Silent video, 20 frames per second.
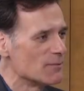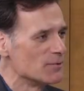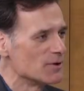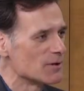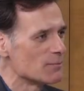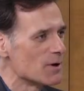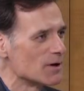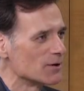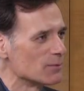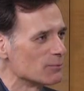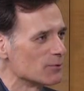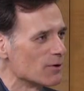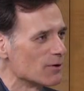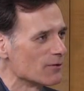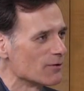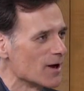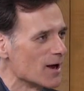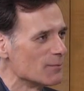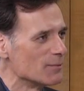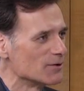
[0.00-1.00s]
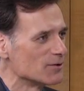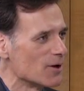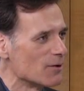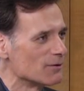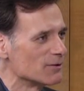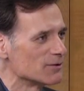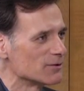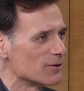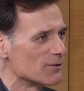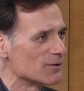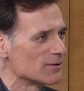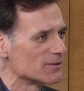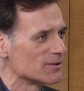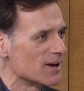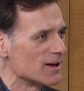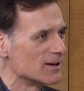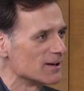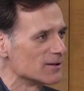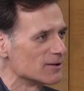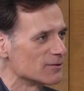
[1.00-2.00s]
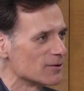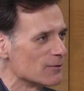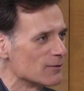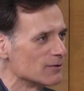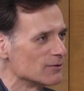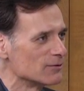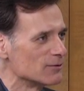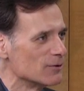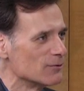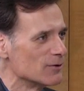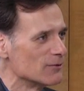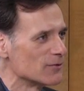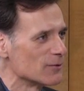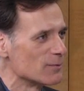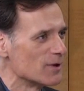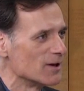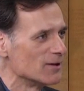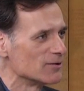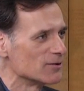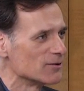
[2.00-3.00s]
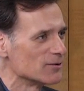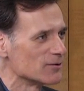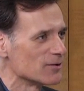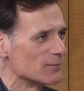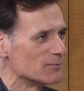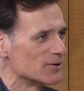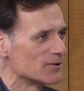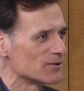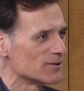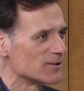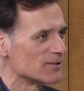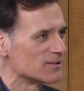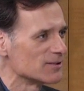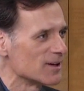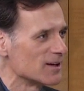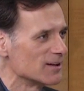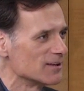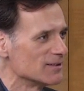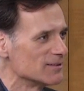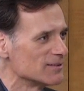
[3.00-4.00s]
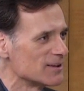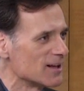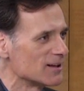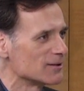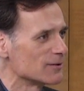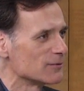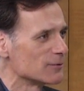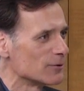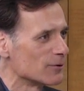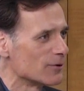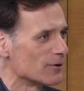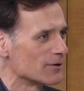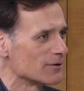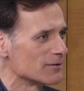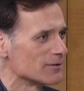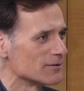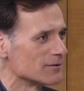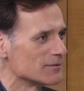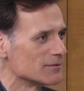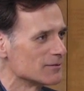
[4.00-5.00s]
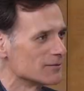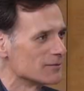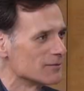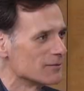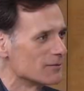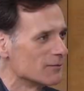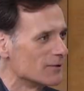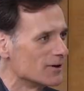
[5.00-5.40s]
you come on the program, it's always so exciting. There's always new information. So I'm just going to say, take the floor. What